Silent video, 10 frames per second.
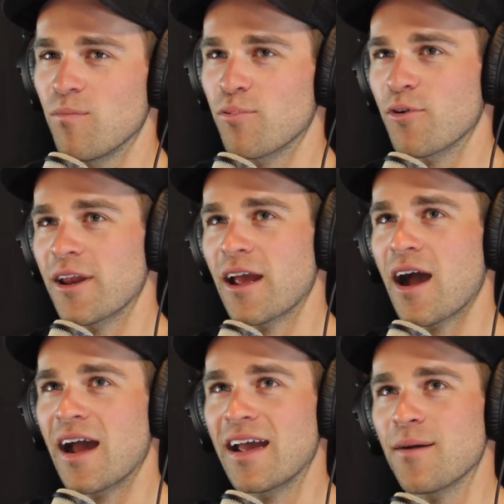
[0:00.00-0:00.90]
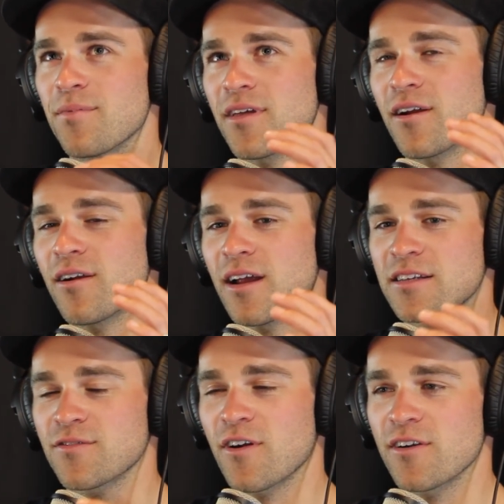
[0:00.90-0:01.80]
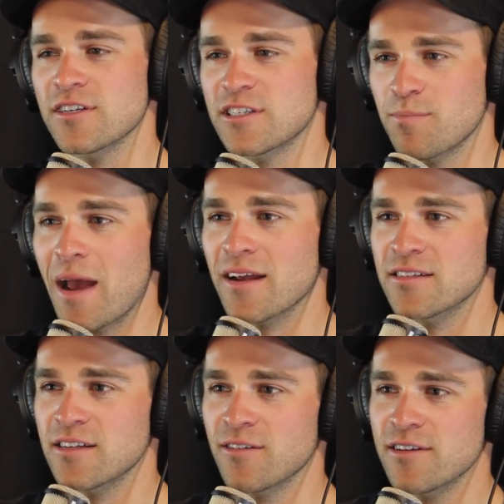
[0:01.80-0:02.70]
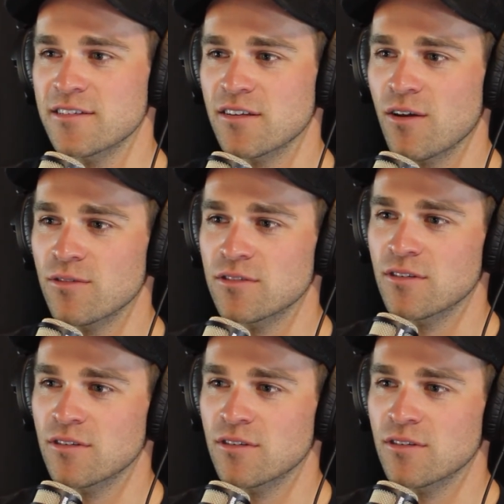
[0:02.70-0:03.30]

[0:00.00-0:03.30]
pretty high up there as far as spec series goes?